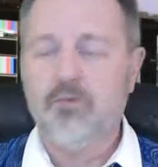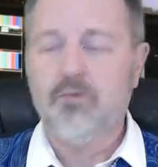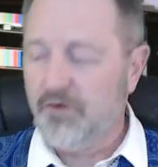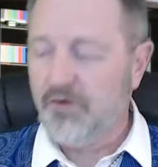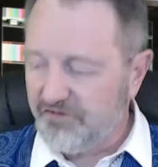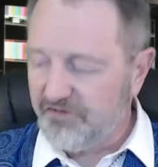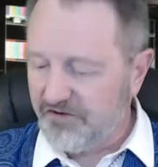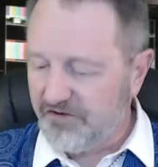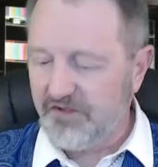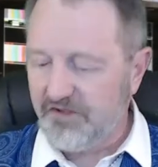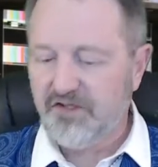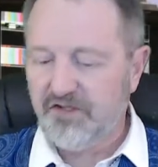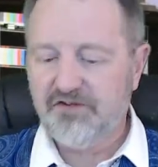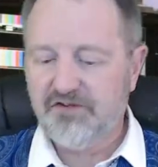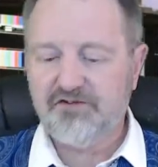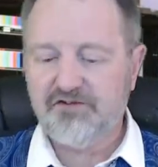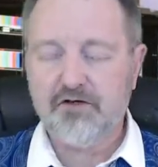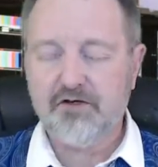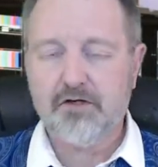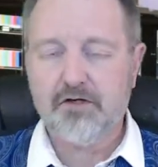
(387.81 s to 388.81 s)
We see
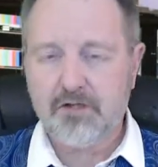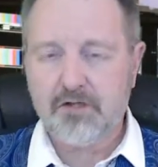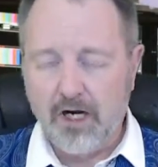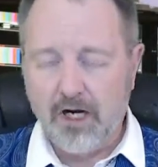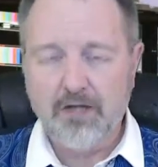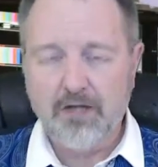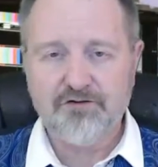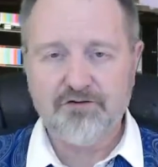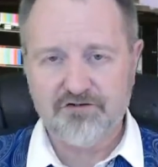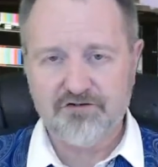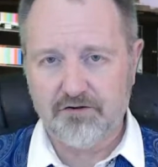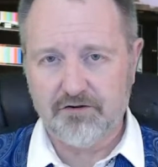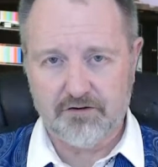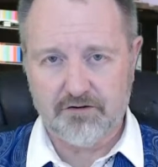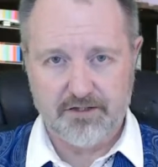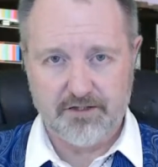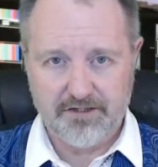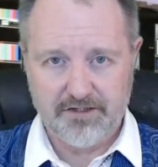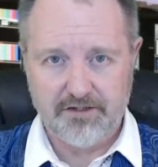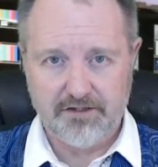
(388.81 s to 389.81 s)
this
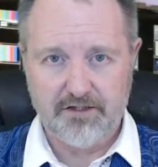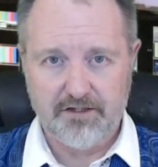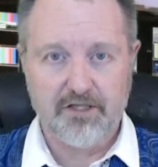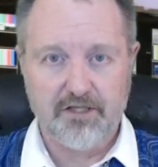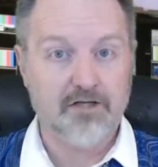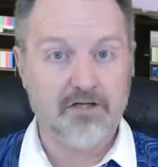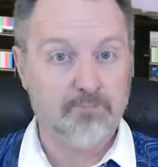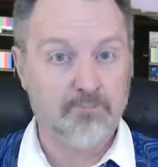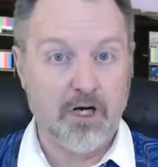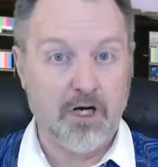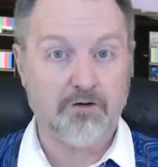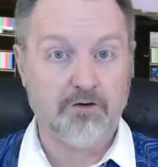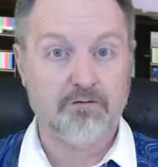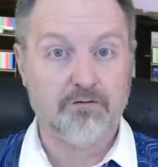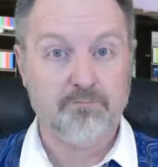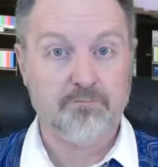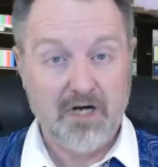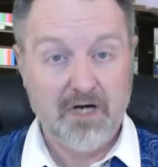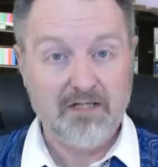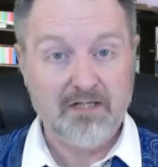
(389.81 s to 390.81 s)
constantly in
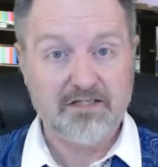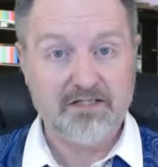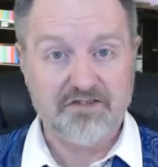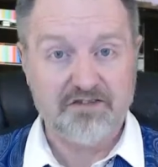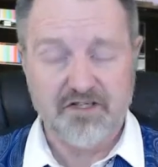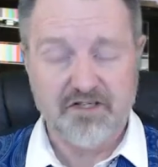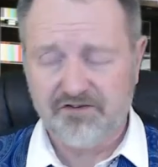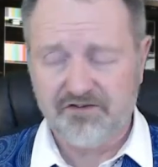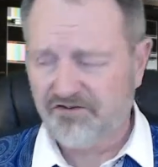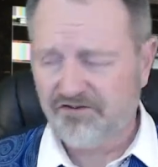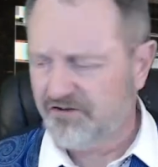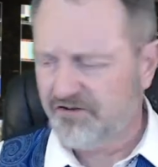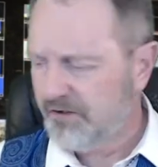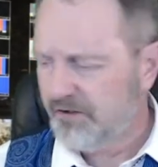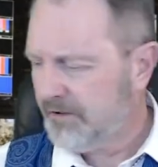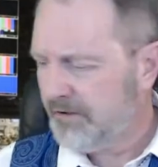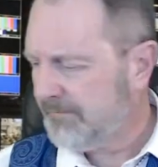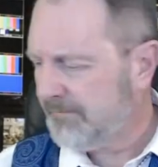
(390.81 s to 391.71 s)
modern politics.